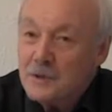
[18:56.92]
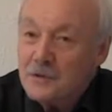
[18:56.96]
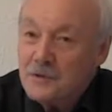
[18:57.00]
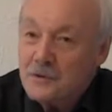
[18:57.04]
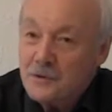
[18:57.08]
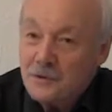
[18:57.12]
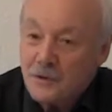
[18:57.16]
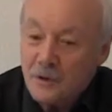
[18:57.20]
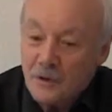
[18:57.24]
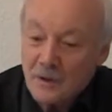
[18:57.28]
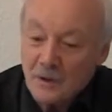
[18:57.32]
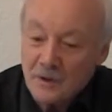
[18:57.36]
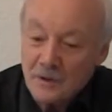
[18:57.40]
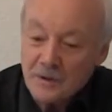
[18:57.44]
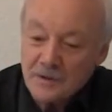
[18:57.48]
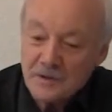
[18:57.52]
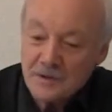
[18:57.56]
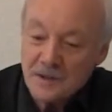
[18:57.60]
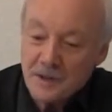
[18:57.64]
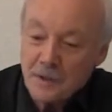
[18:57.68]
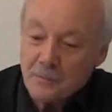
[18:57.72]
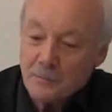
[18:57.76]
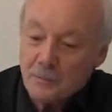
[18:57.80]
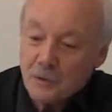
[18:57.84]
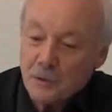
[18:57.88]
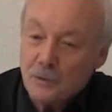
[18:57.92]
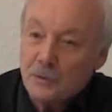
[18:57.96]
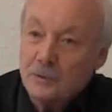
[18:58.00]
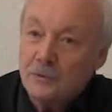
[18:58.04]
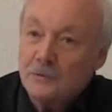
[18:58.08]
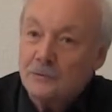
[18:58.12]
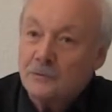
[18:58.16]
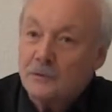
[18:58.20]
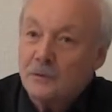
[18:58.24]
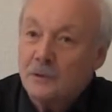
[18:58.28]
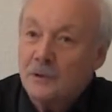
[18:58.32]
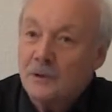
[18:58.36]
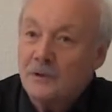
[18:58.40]
which turns a
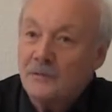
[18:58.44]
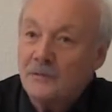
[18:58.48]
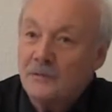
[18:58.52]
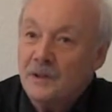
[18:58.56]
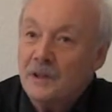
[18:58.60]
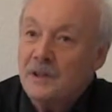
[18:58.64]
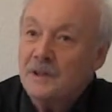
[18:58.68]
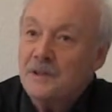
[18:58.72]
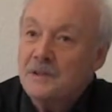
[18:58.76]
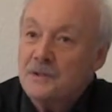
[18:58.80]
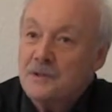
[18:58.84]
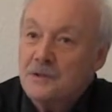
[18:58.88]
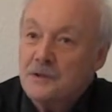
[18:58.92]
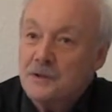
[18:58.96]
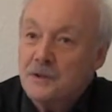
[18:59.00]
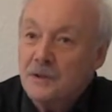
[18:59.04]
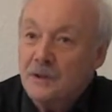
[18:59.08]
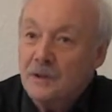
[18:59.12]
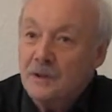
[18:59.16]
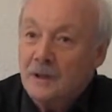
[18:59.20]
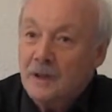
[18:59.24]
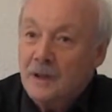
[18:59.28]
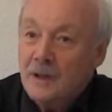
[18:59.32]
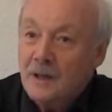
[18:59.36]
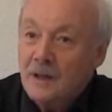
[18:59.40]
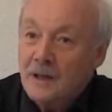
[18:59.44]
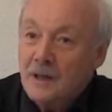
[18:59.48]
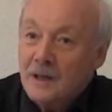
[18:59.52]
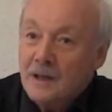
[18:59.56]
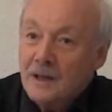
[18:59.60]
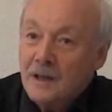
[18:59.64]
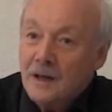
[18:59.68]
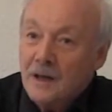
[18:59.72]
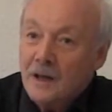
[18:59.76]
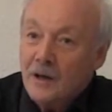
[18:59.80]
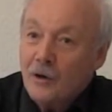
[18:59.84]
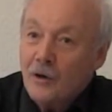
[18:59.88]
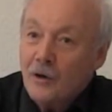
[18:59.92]
beautiful village
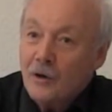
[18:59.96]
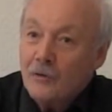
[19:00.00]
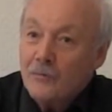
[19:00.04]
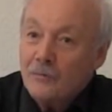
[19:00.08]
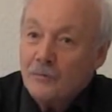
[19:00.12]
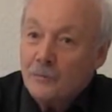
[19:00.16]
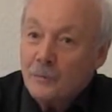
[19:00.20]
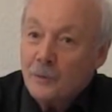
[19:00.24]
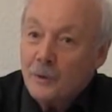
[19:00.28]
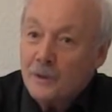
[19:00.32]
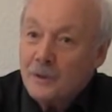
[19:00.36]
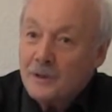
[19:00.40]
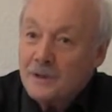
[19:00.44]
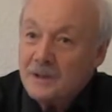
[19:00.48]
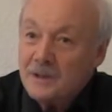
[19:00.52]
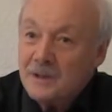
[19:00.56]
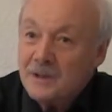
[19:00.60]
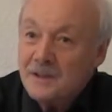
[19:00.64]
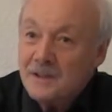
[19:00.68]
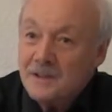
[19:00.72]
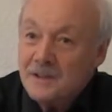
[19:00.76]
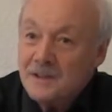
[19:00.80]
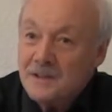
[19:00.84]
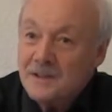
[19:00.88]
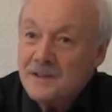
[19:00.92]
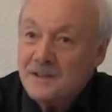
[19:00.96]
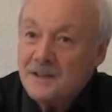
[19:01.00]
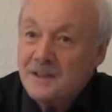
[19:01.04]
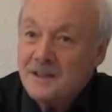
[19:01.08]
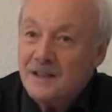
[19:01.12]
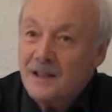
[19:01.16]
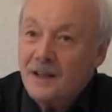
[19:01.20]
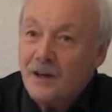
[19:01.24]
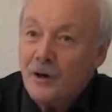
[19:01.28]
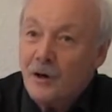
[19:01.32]
of workers,